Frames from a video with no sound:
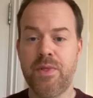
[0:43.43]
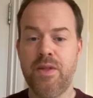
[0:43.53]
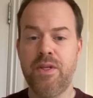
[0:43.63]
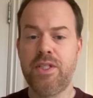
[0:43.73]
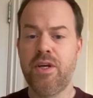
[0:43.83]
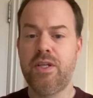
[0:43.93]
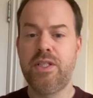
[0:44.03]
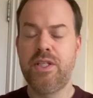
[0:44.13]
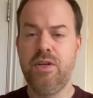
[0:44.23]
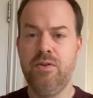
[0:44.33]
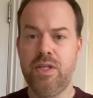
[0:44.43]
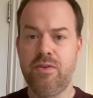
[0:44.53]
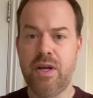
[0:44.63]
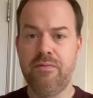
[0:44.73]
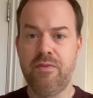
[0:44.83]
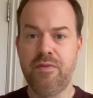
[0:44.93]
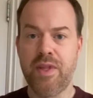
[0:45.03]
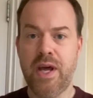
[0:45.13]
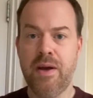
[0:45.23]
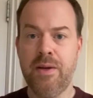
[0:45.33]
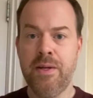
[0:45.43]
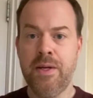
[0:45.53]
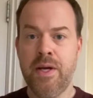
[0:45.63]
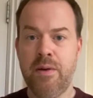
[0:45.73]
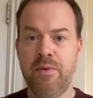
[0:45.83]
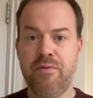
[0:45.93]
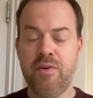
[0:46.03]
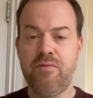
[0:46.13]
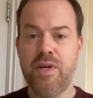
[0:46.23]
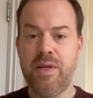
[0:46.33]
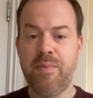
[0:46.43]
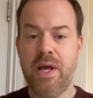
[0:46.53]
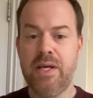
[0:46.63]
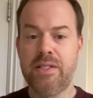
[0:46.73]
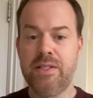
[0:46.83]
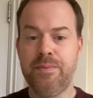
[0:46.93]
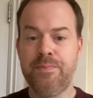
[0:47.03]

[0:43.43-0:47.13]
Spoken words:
And the church is hugely grateful for that, and we feel really blessed.